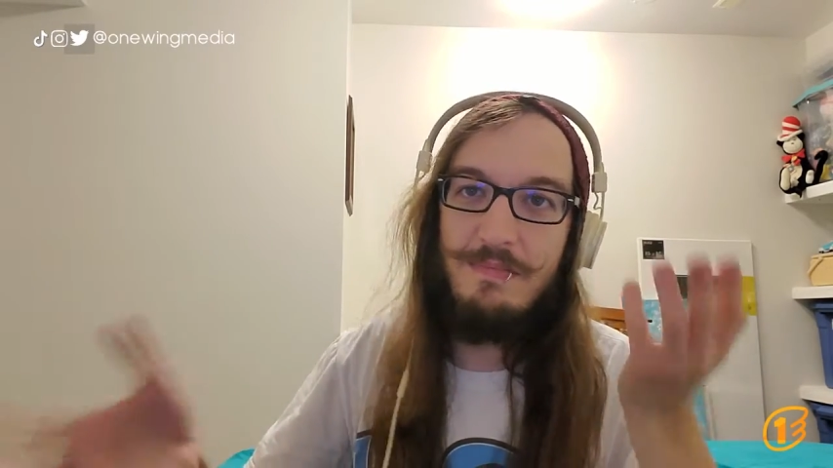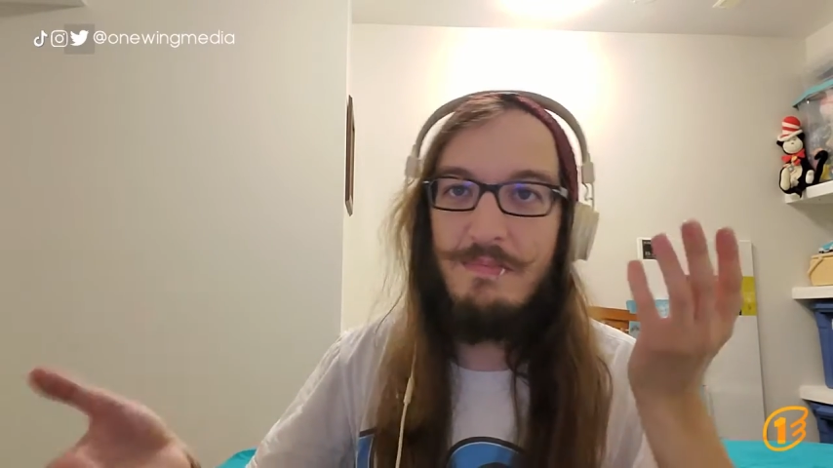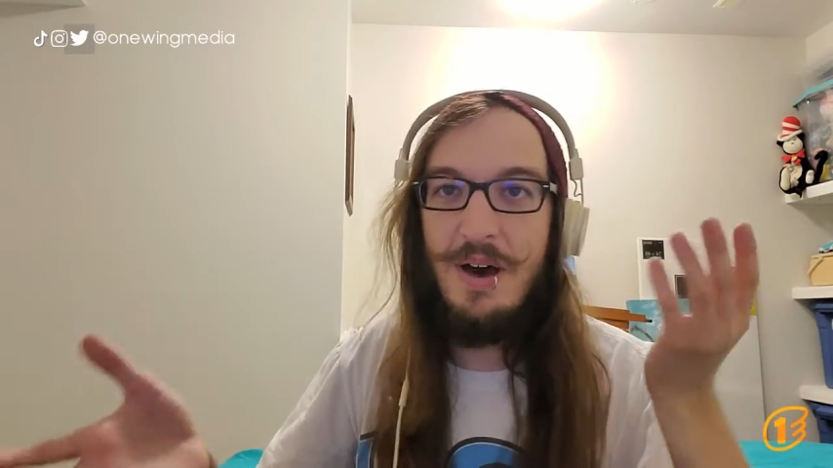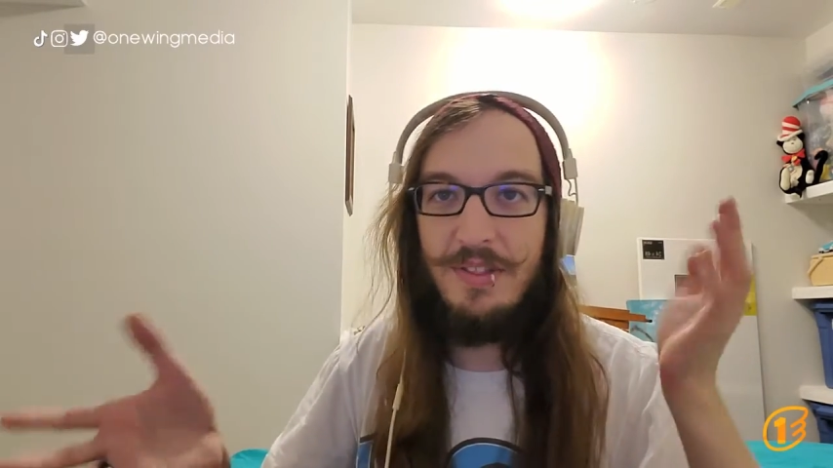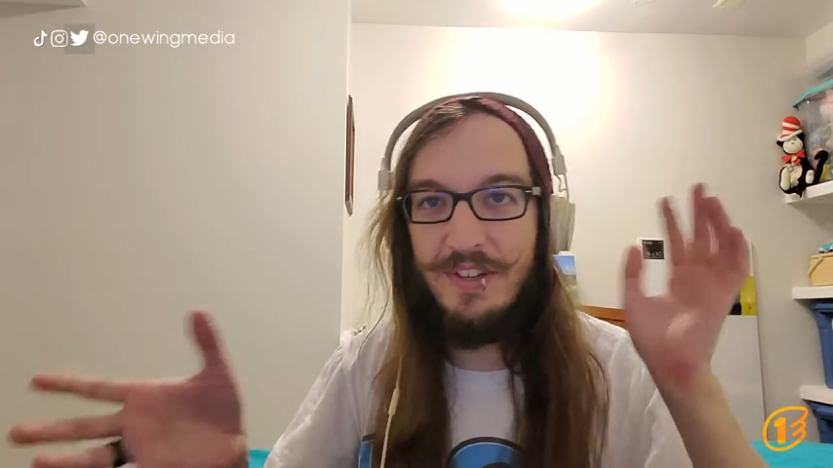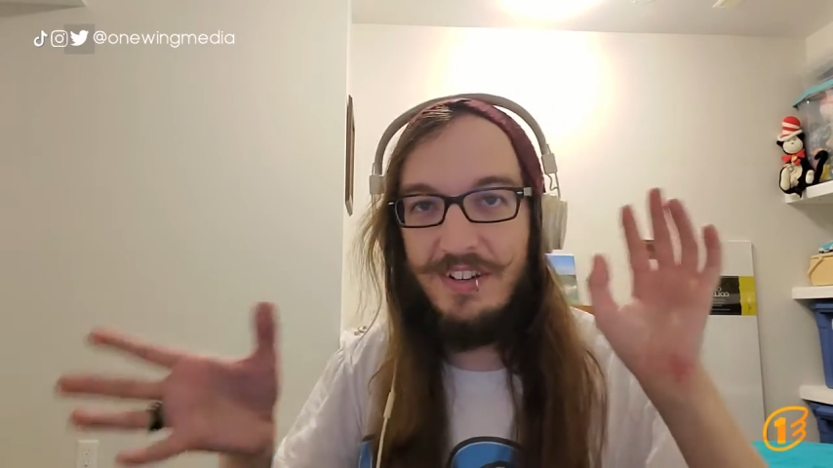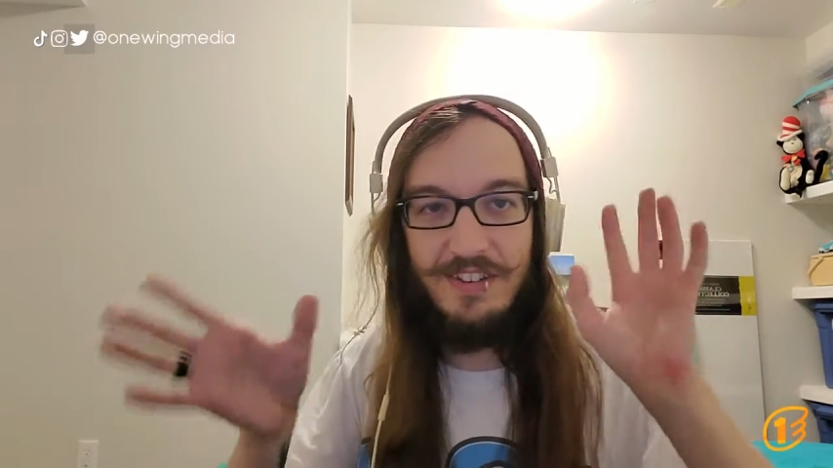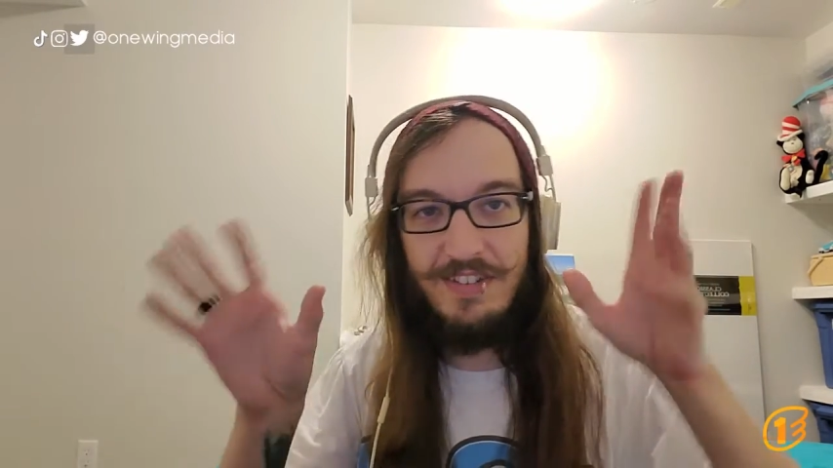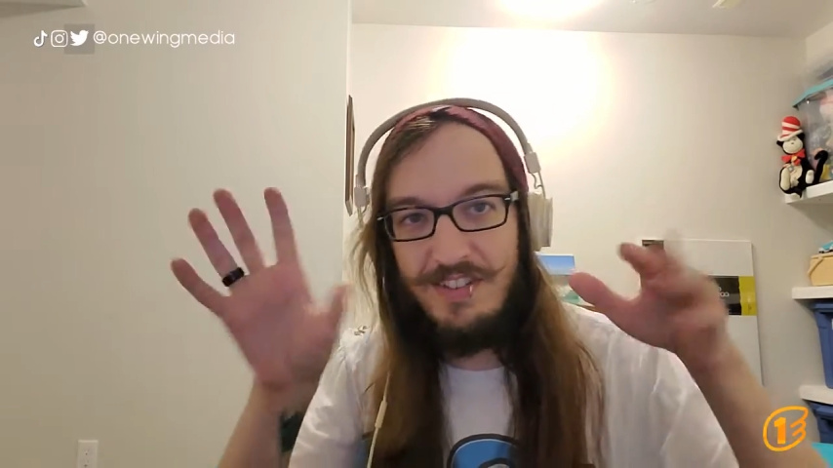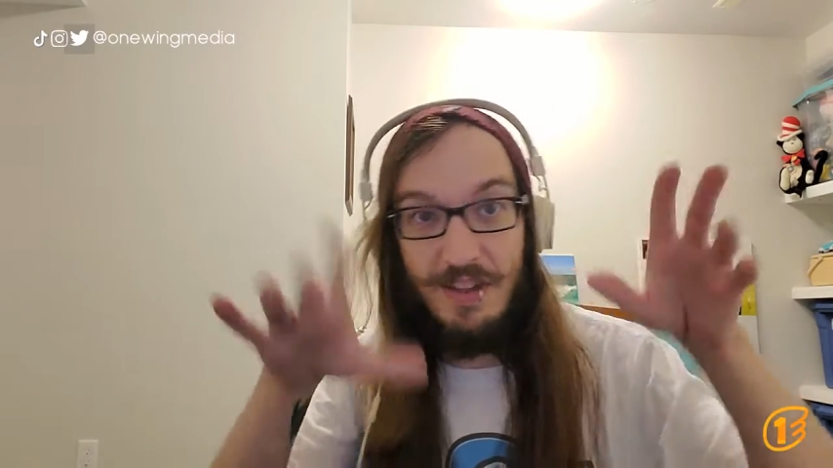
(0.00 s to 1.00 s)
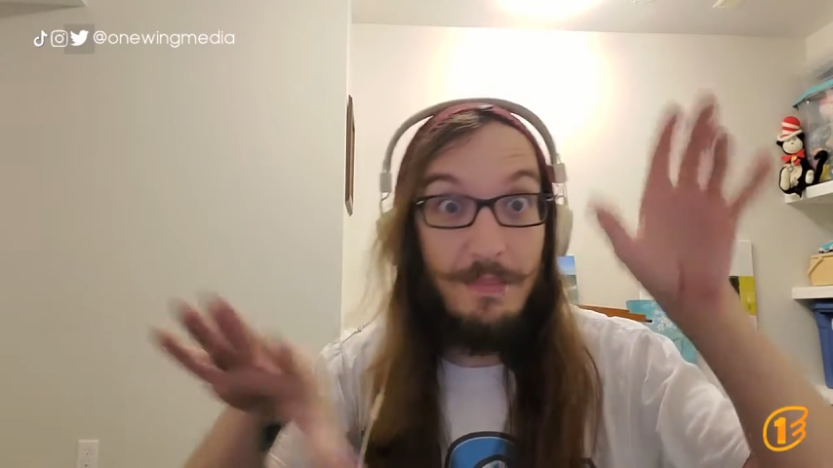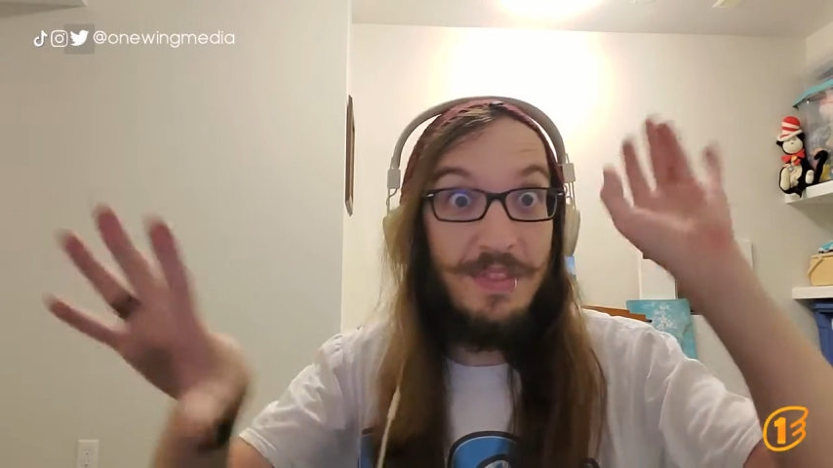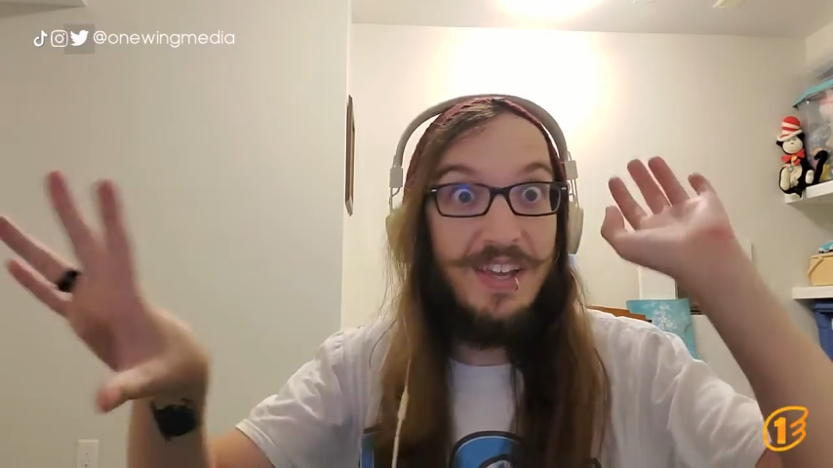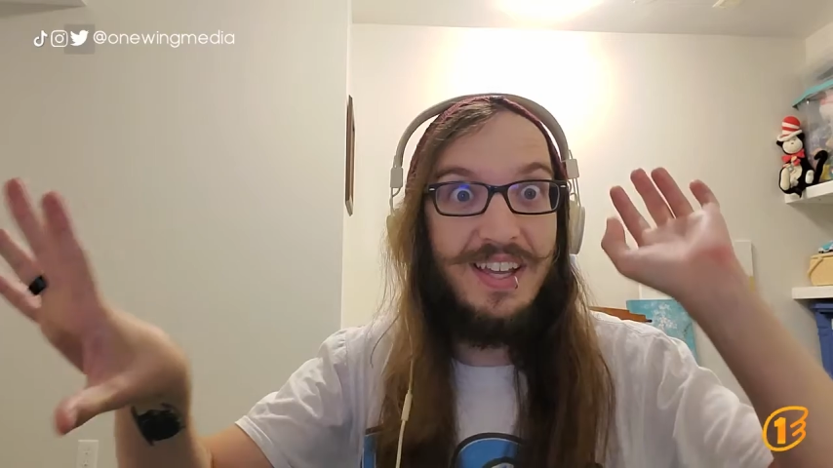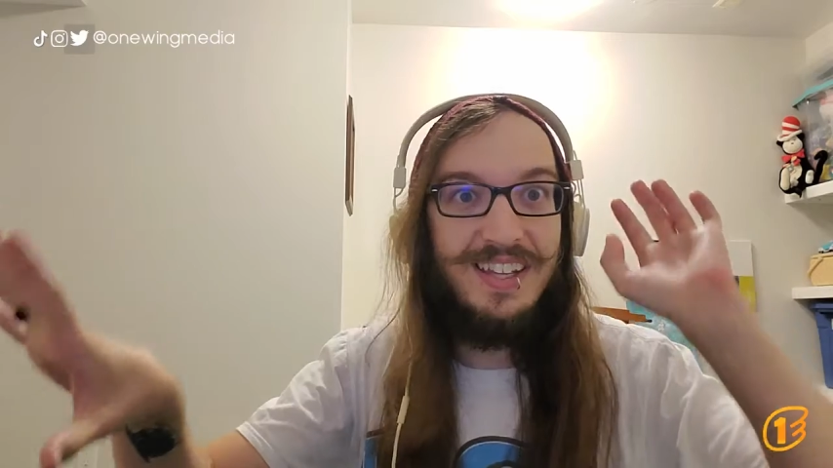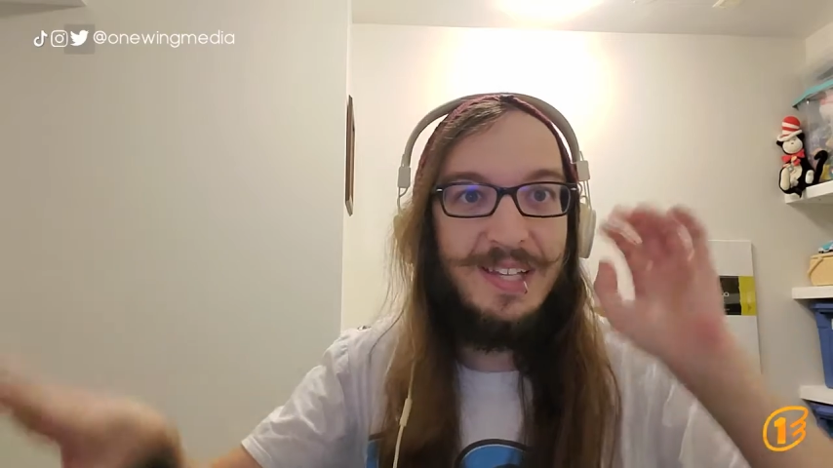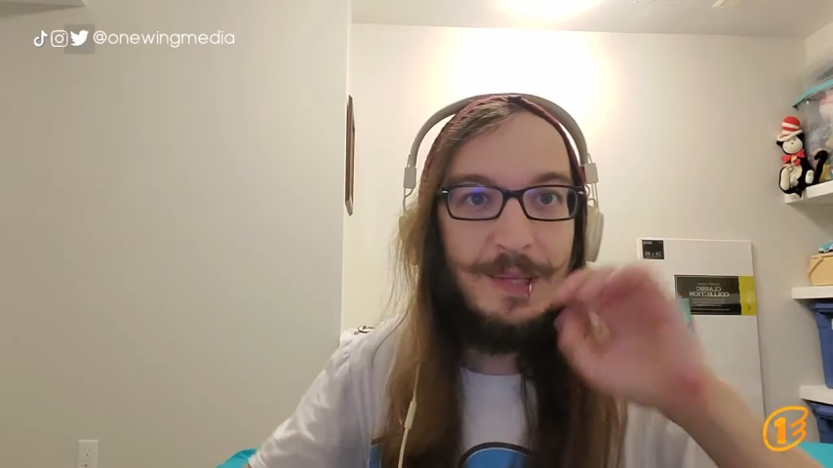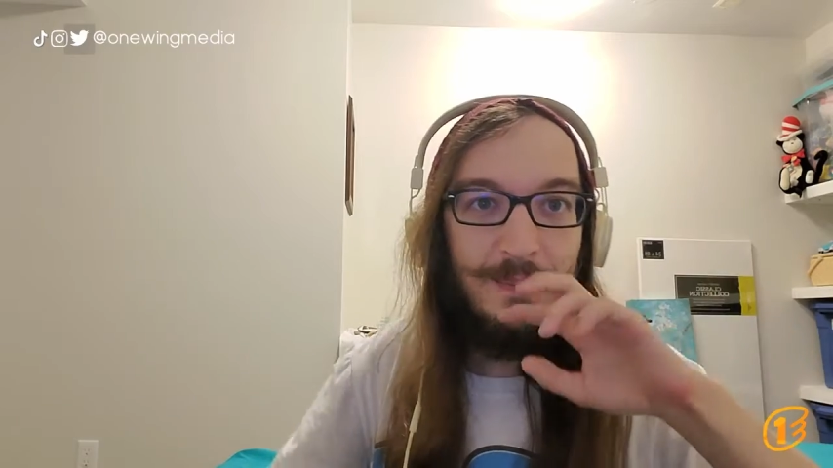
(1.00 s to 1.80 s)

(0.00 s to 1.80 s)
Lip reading: mother's something.